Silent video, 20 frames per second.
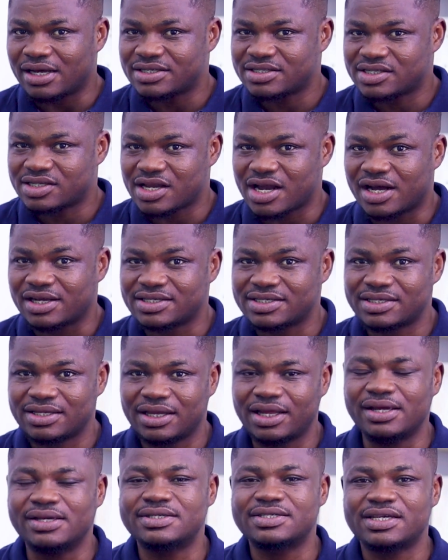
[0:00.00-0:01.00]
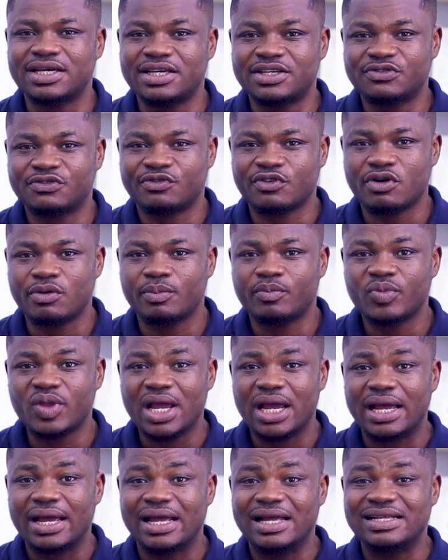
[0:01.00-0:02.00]
that starts this is from
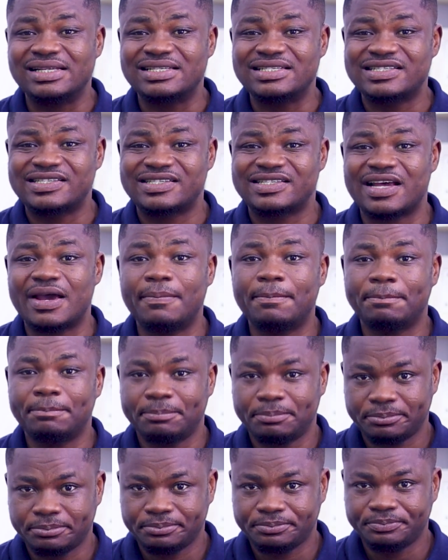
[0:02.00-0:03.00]
insem.